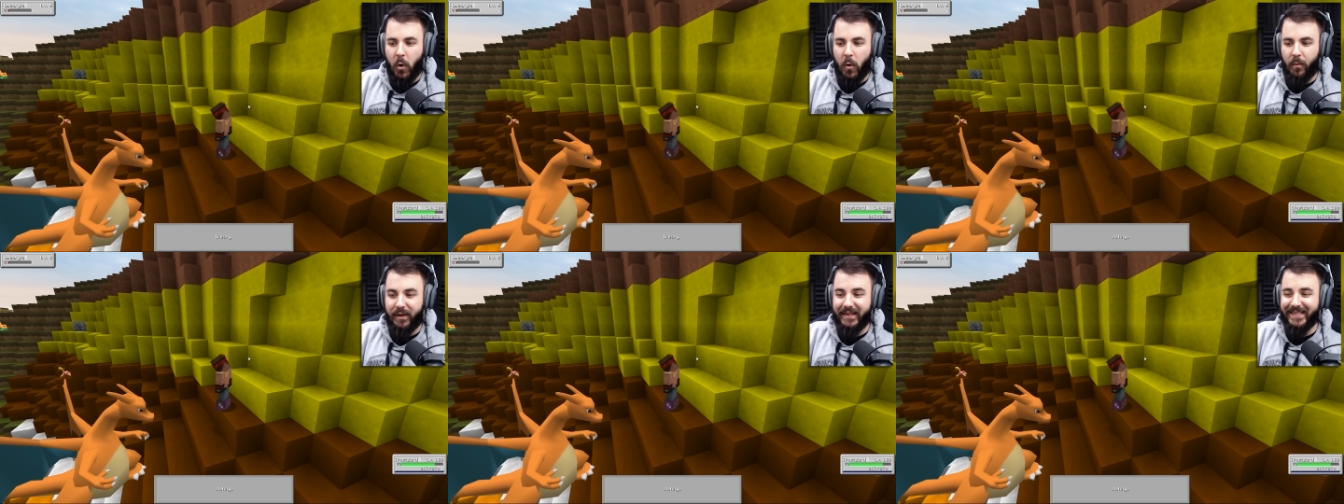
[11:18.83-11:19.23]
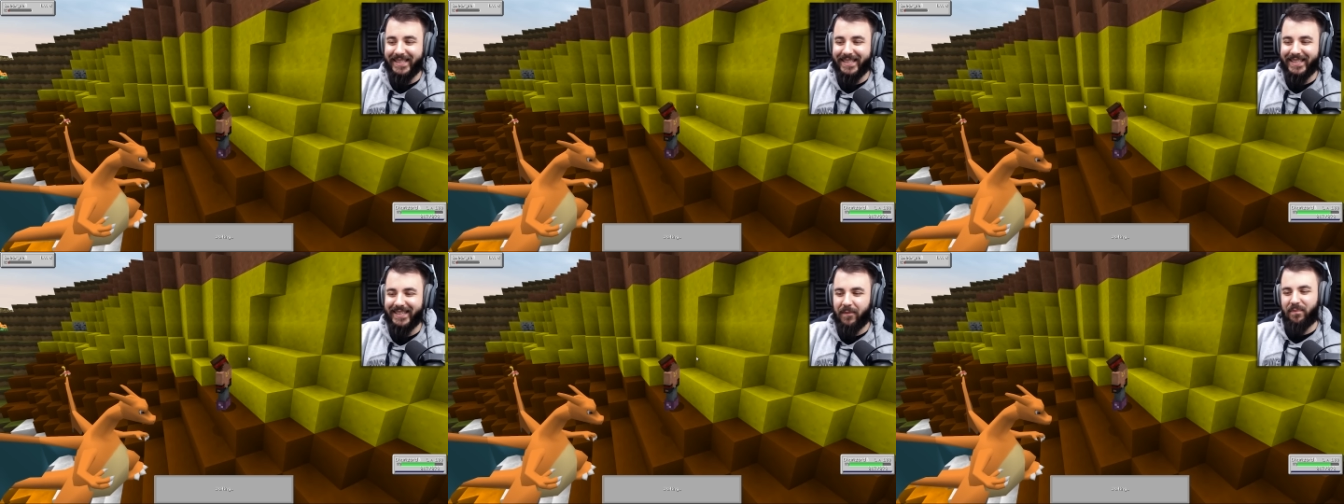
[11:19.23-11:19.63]

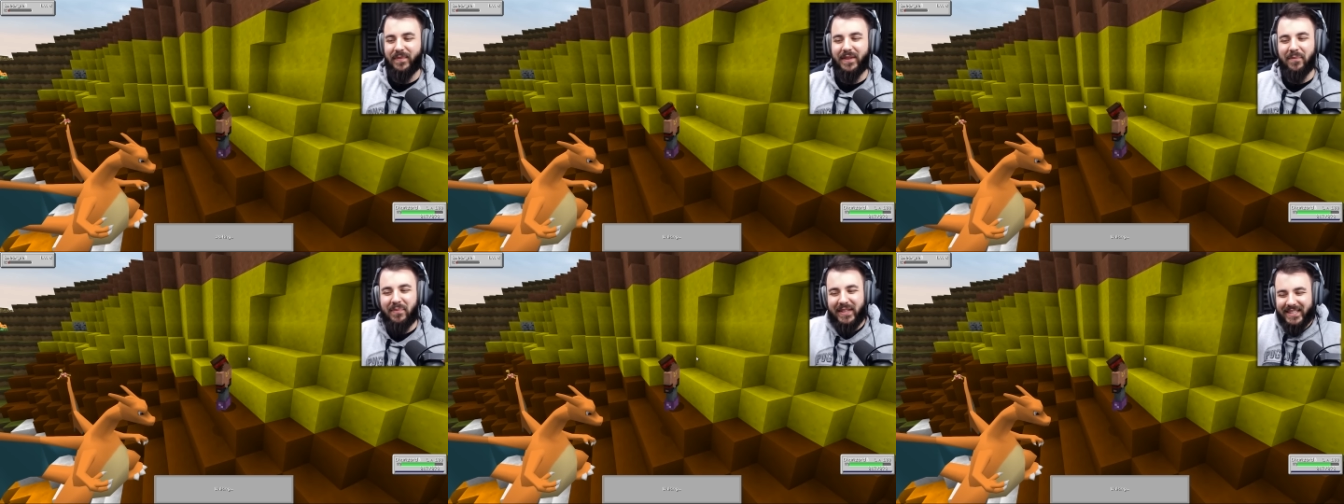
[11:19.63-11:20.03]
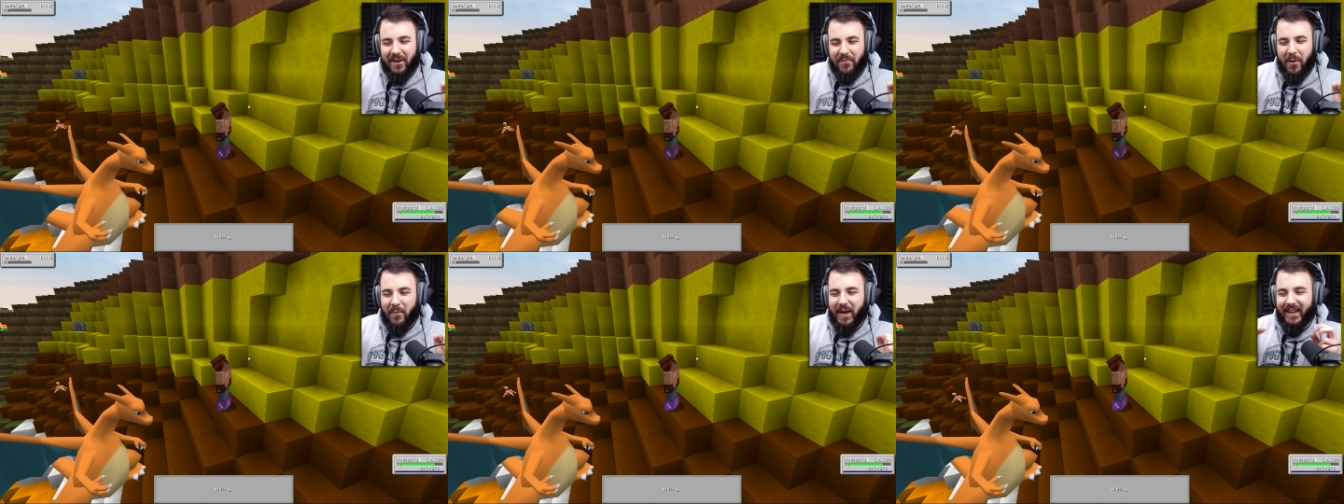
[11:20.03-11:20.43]
Please. Please don't
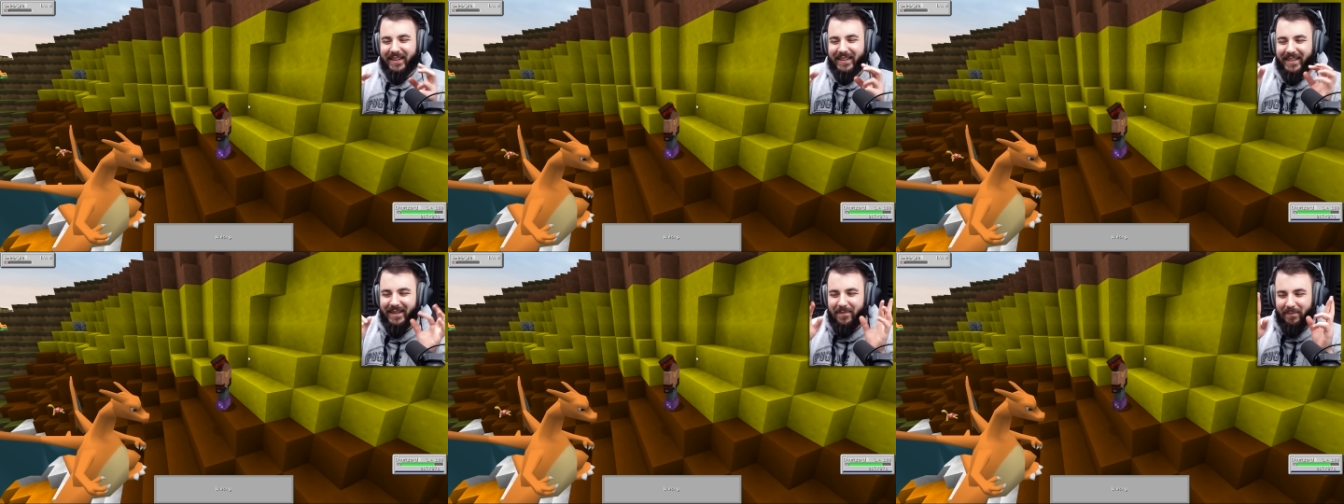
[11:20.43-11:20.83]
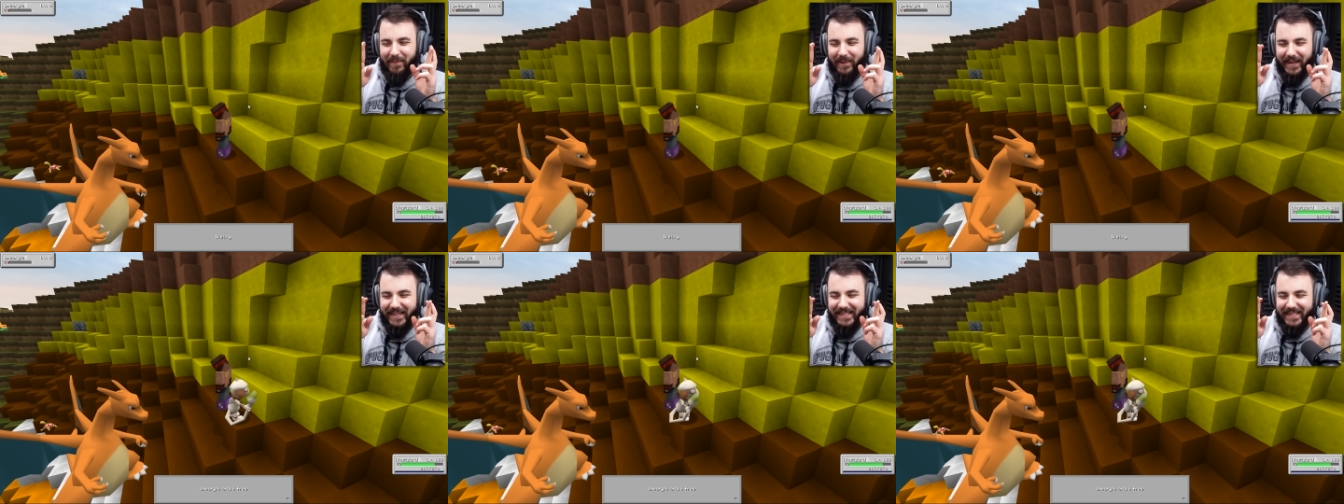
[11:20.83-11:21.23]
pop out.
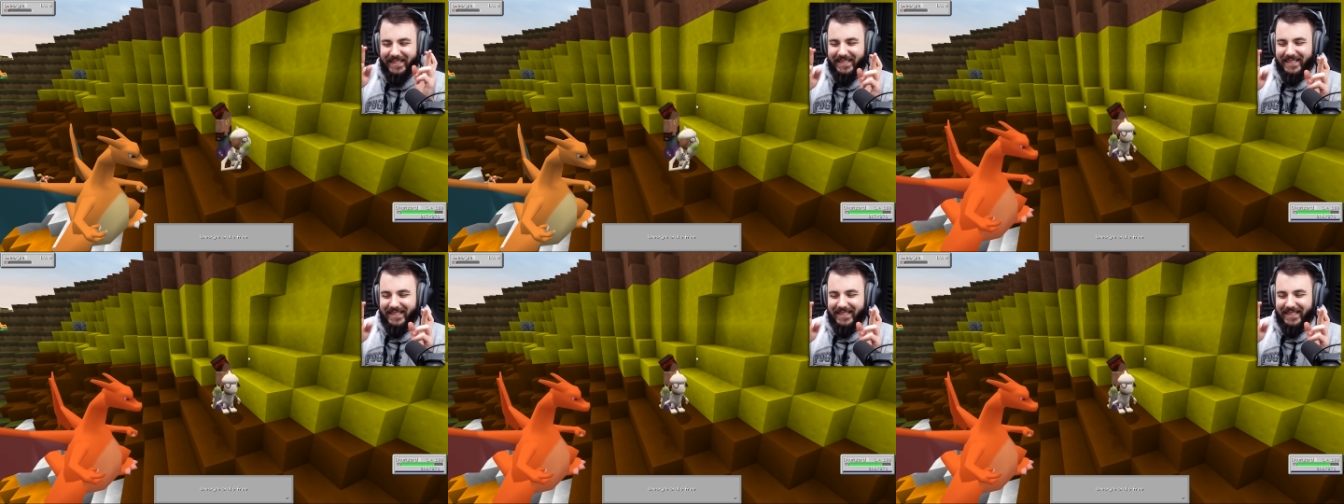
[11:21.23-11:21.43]
Please.